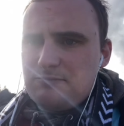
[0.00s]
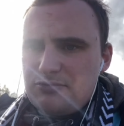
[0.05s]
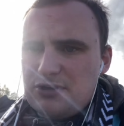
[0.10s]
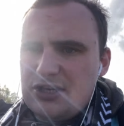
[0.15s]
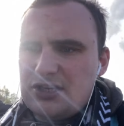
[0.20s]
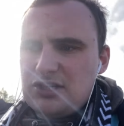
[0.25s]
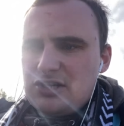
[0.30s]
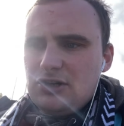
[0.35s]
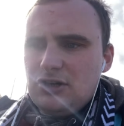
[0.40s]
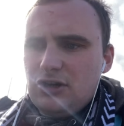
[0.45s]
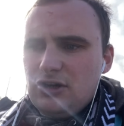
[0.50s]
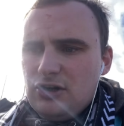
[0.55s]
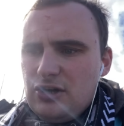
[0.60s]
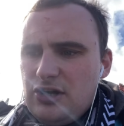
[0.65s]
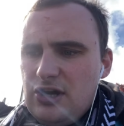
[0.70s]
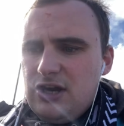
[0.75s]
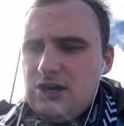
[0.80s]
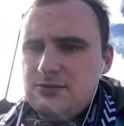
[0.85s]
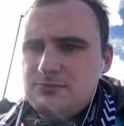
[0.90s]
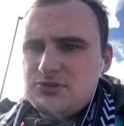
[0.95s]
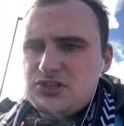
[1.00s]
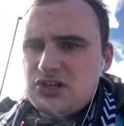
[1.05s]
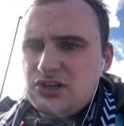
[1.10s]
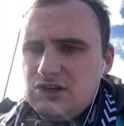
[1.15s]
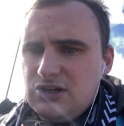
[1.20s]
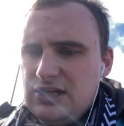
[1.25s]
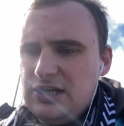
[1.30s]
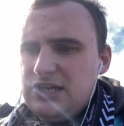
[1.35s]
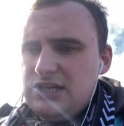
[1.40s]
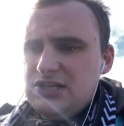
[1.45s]
Bridcutt. Um, so
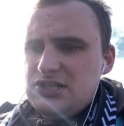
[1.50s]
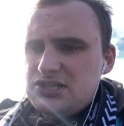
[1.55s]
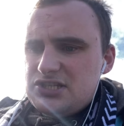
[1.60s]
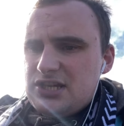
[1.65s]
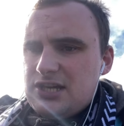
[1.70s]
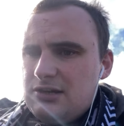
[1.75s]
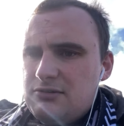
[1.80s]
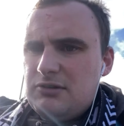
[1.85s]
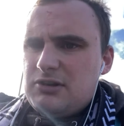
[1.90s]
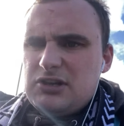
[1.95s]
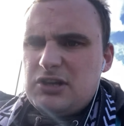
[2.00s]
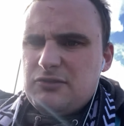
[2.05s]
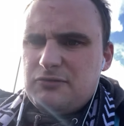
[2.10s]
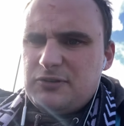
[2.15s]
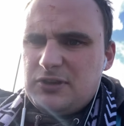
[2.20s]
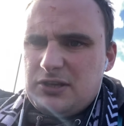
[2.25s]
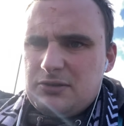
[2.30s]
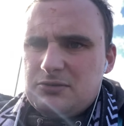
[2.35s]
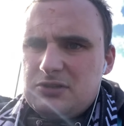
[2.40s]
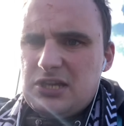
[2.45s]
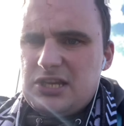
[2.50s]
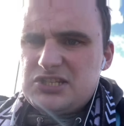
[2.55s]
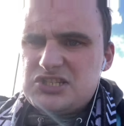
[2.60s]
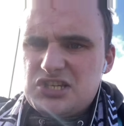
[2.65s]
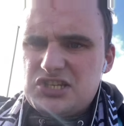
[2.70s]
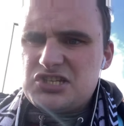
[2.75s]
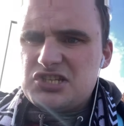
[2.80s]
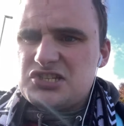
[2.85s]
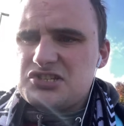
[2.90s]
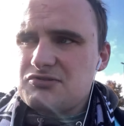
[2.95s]
he's, well, I don't think
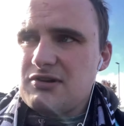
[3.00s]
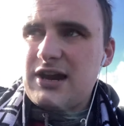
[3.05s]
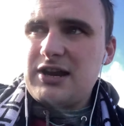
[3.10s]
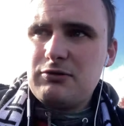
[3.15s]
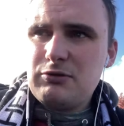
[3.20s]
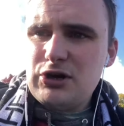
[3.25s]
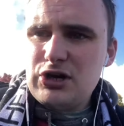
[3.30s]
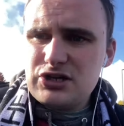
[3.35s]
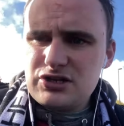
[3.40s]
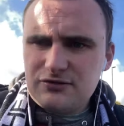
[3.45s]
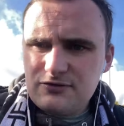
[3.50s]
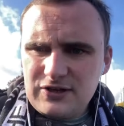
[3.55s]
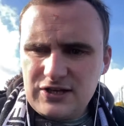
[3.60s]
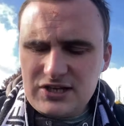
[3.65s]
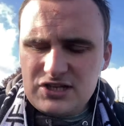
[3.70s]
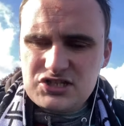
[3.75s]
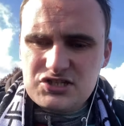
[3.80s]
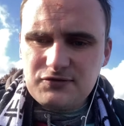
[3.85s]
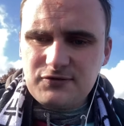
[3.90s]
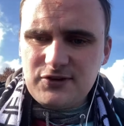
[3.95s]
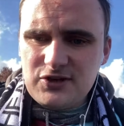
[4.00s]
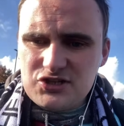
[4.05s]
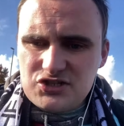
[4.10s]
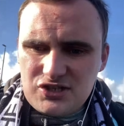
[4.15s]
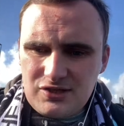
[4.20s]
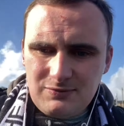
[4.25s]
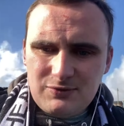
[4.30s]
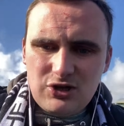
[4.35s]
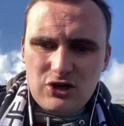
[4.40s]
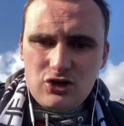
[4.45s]
assistant's the right word, I think he's a first
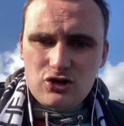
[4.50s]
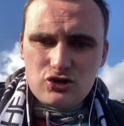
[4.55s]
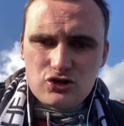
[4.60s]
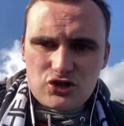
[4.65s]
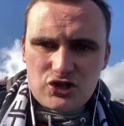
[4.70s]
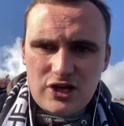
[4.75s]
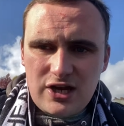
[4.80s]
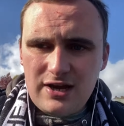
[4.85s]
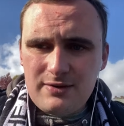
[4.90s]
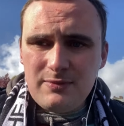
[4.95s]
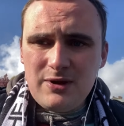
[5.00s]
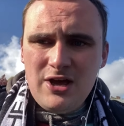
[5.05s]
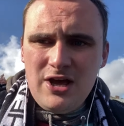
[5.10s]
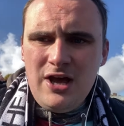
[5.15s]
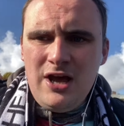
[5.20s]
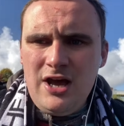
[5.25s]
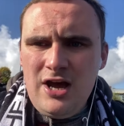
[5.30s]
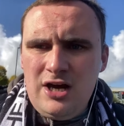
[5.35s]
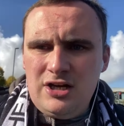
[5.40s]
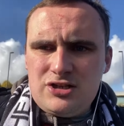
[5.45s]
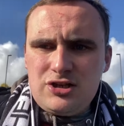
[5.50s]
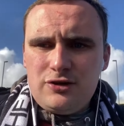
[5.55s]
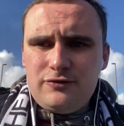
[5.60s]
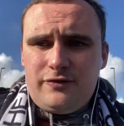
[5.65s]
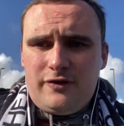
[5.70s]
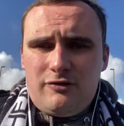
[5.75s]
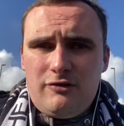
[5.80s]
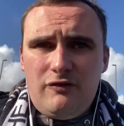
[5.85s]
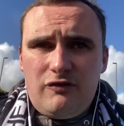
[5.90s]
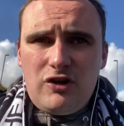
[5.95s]
team coach. Um, I don't
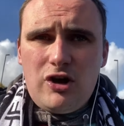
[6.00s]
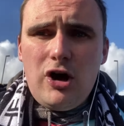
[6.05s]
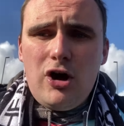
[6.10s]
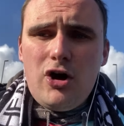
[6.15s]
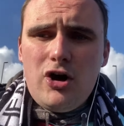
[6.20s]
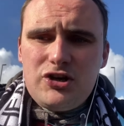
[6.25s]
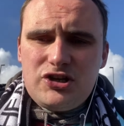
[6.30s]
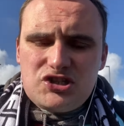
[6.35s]
think we've got an